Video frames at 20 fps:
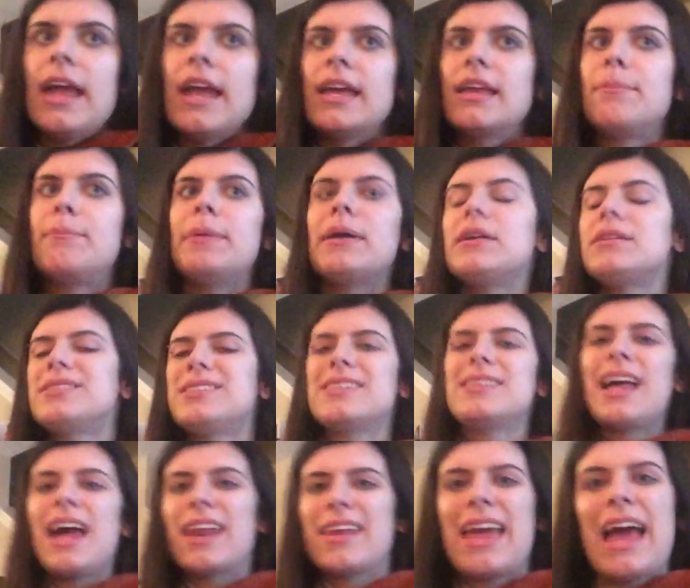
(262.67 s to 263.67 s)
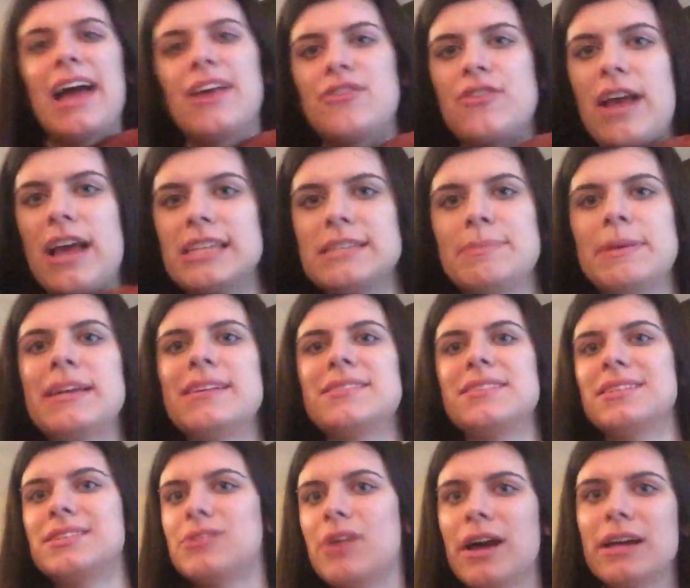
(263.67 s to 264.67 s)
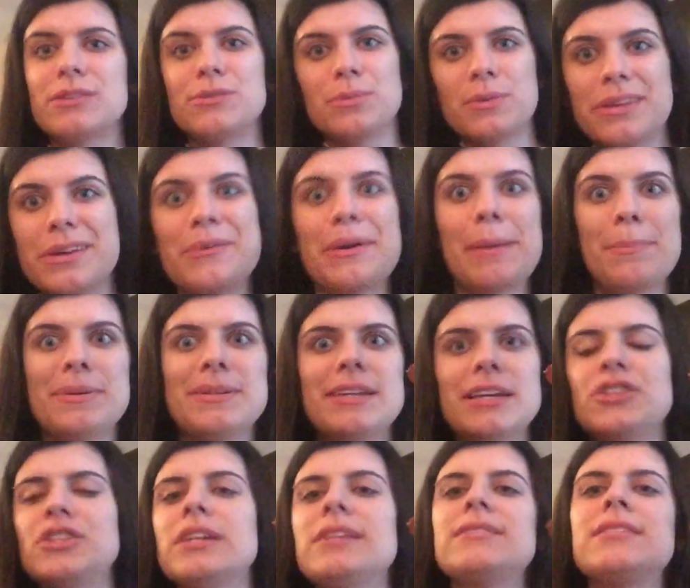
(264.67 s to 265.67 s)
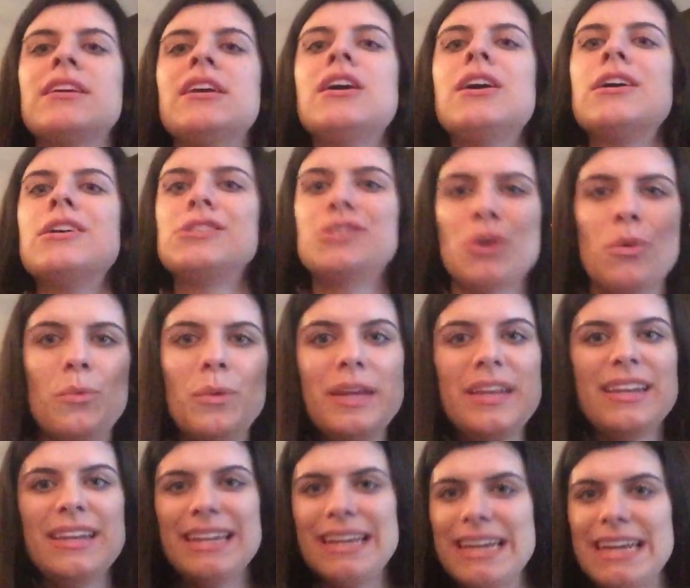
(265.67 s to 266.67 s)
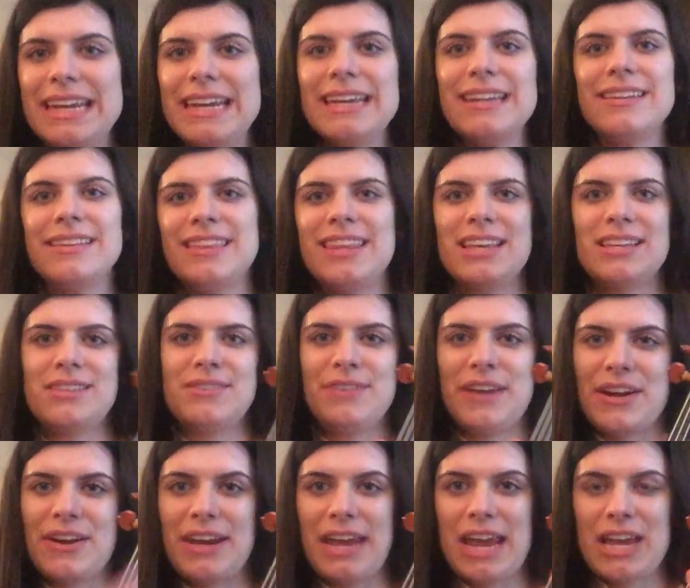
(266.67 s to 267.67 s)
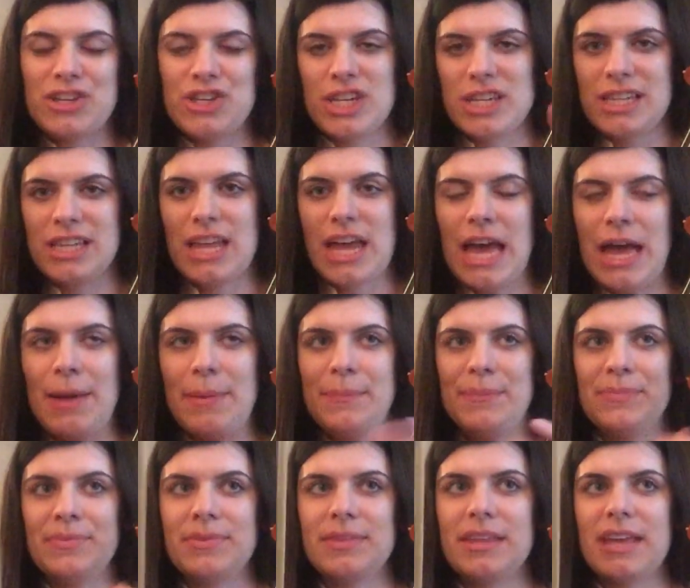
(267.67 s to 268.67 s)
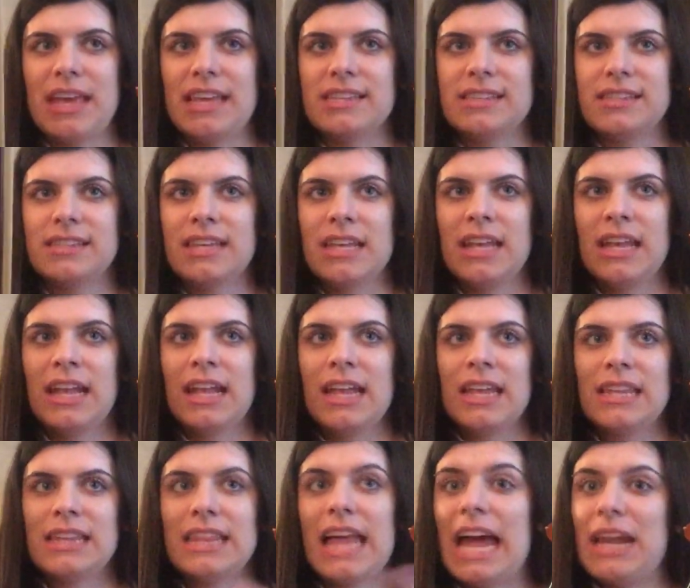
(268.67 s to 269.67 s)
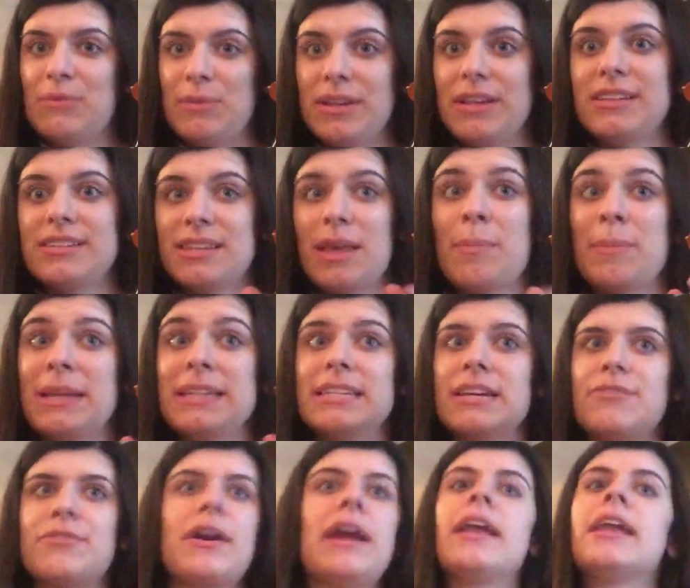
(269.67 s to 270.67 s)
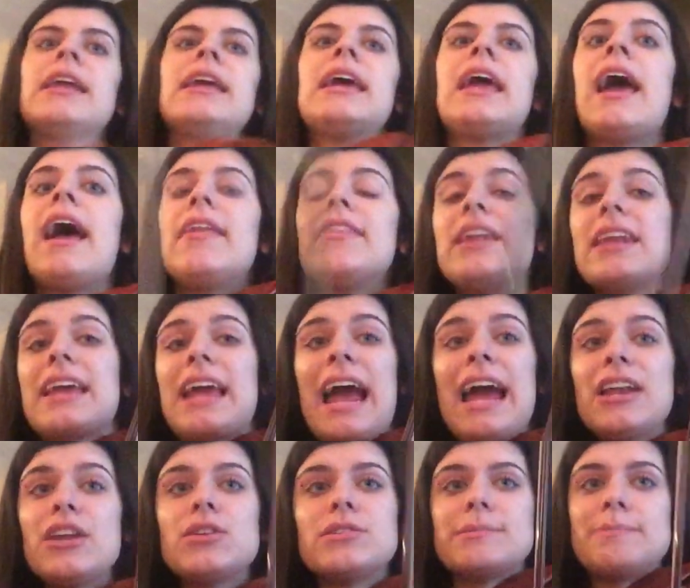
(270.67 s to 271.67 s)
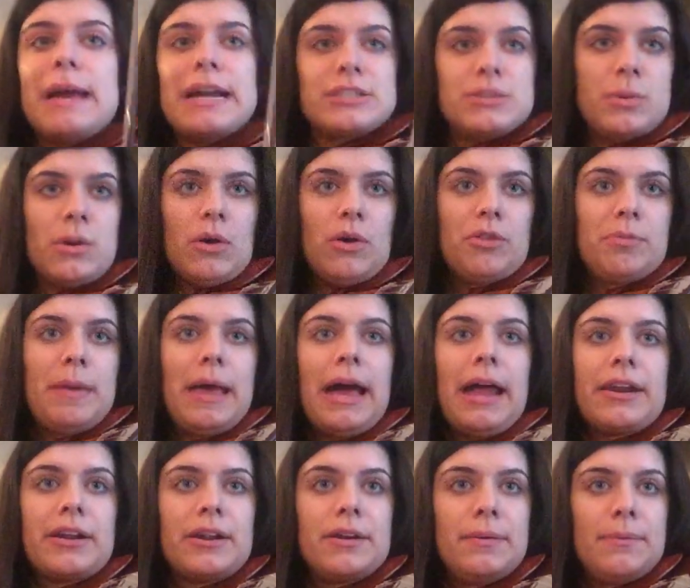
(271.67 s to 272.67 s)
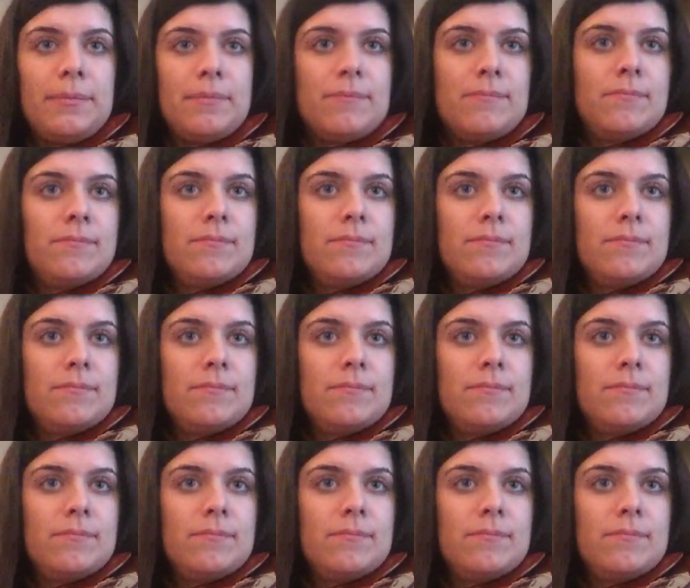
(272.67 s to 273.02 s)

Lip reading: It builds a lot of contrast because this song is really repetitious, so we need this variation, this line where it's something different. And then it kind of goes back to our old pattern.